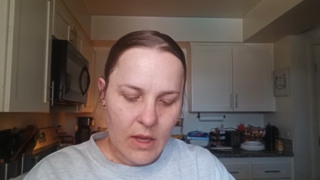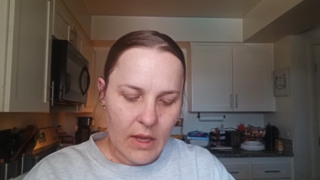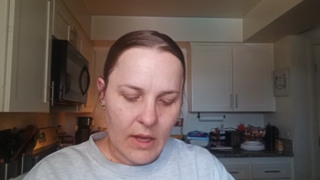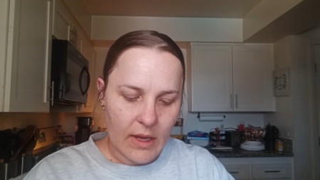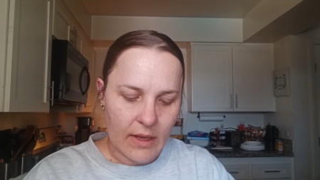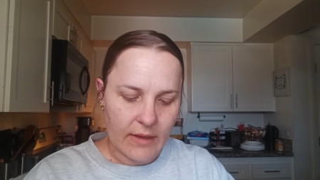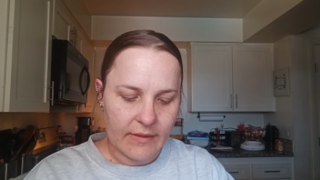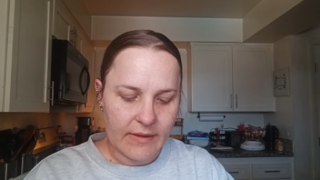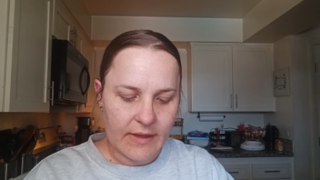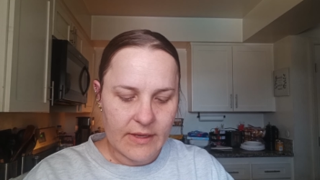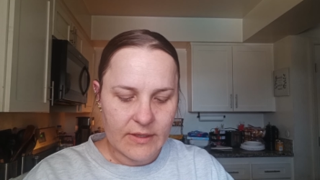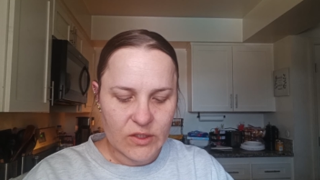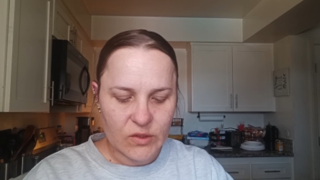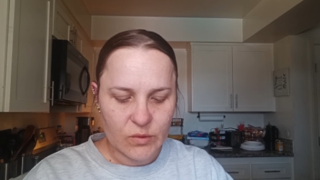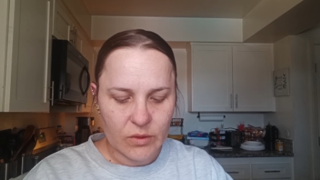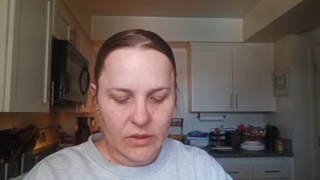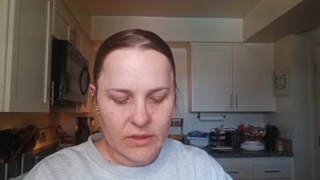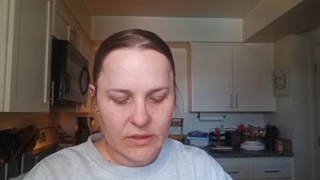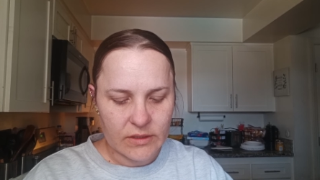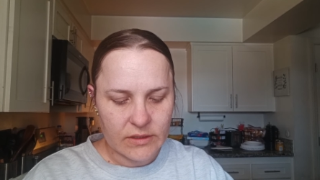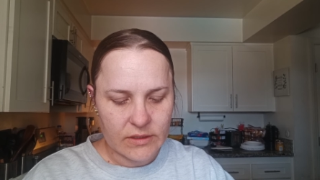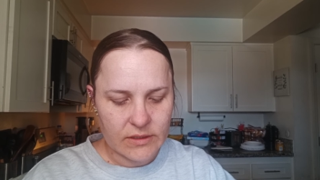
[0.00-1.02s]
And these
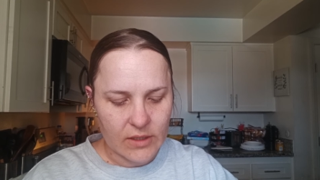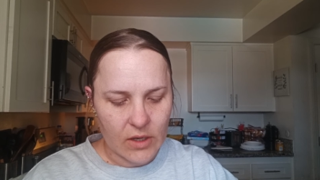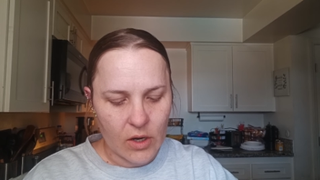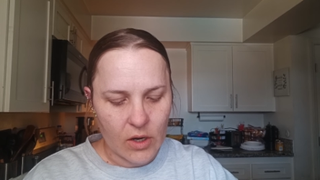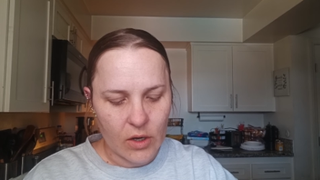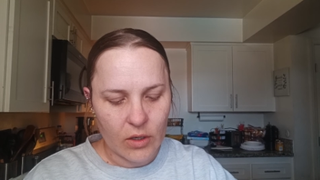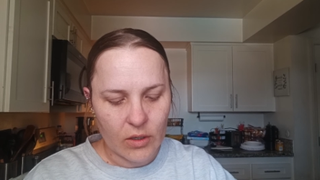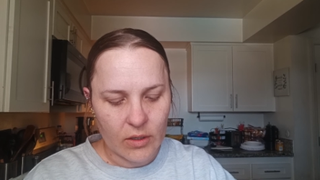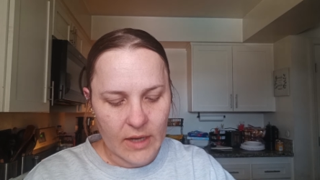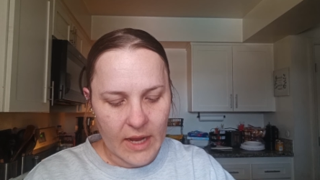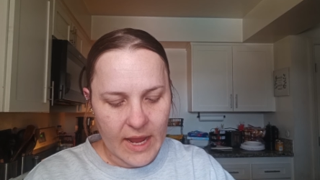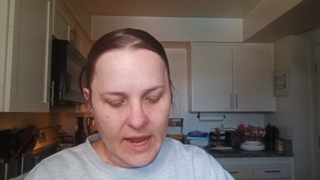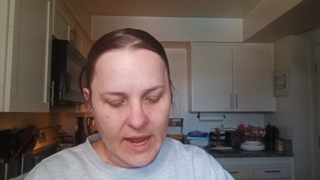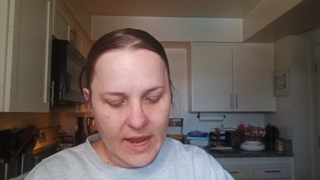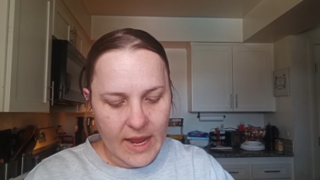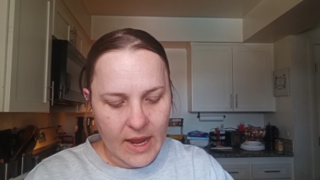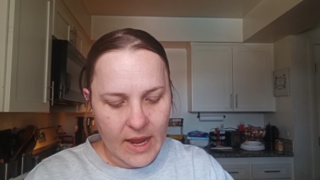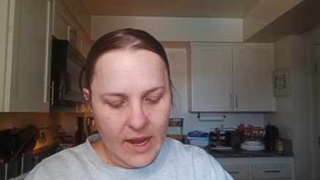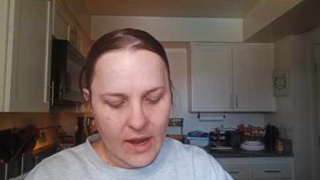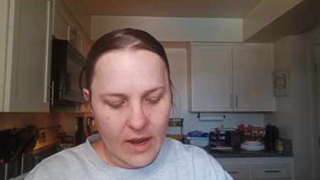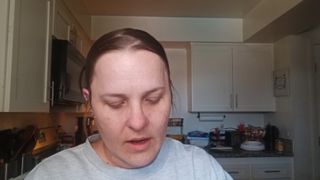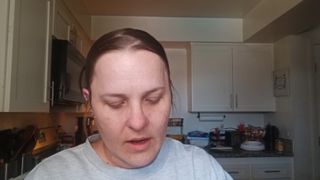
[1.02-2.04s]
ones are
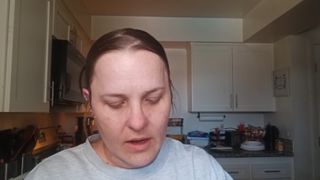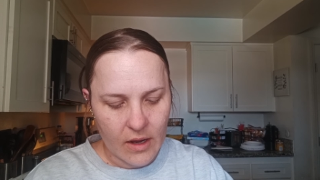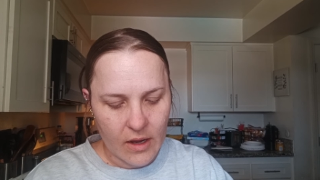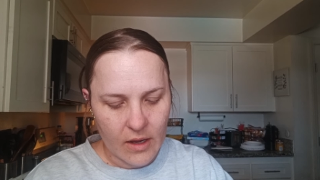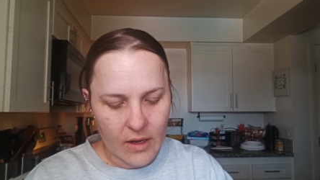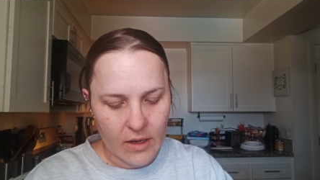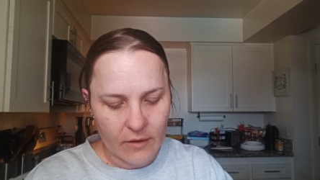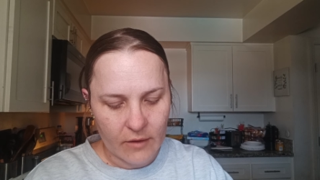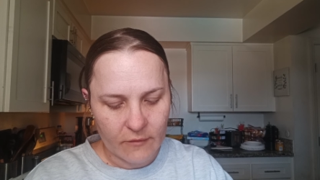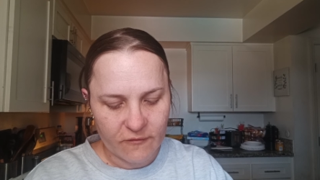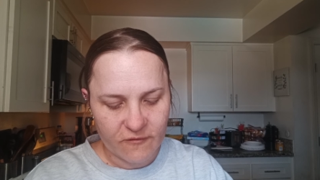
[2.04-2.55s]
a uh,